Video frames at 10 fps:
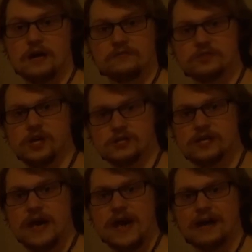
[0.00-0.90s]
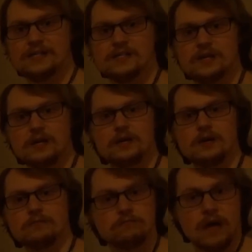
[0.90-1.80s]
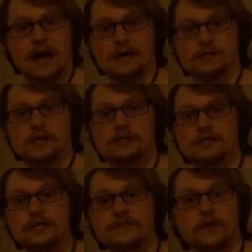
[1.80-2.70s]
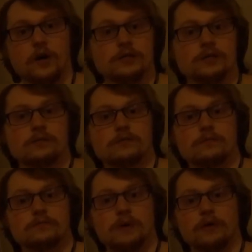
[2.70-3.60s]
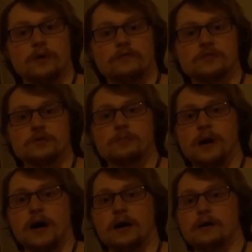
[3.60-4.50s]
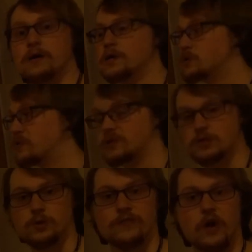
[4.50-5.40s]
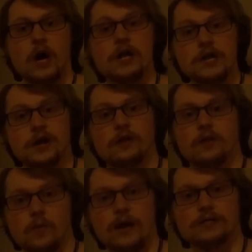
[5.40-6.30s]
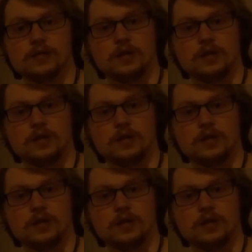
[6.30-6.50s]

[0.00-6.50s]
of just x has a default period of 2 pi. So this is sort of another way to